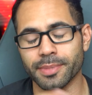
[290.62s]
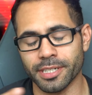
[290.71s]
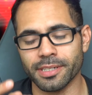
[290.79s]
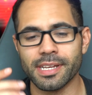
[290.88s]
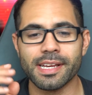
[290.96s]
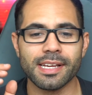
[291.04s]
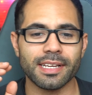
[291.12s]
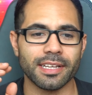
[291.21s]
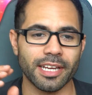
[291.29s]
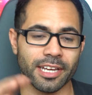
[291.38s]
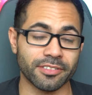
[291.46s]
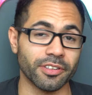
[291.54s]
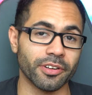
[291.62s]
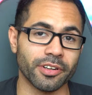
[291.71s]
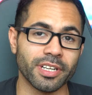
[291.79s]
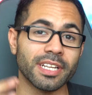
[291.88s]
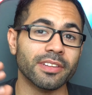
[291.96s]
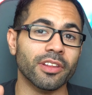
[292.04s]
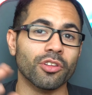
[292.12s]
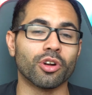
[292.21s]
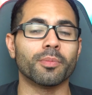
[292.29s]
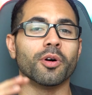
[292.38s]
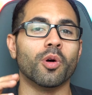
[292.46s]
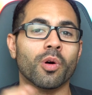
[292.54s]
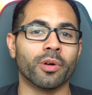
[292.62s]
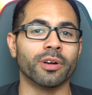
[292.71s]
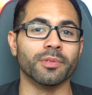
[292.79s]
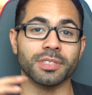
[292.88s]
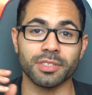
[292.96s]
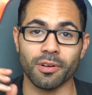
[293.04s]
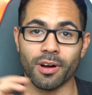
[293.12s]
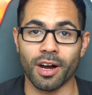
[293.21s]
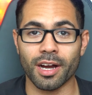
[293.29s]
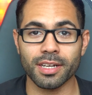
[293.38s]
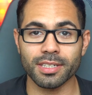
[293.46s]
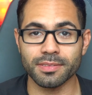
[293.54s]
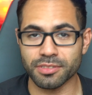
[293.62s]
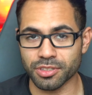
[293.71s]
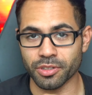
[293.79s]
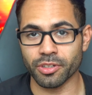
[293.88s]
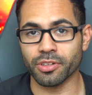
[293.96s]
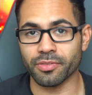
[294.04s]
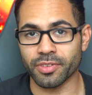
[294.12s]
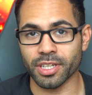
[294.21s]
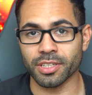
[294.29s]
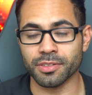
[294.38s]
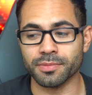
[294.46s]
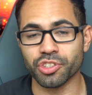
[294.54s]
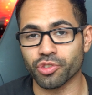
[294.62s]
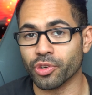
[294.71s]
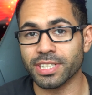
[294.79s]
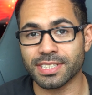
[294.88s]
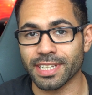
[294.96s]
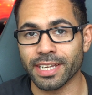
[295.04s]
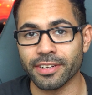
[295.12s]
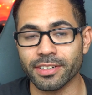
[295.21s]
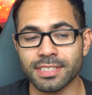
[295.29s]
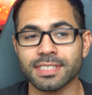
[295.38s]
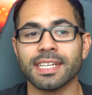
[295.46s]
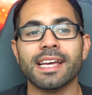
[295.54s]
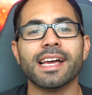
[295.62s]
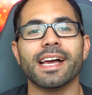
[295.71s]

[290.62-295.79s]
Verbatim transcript: but as you heard, the normal horn was still honked, so you could follow street standards,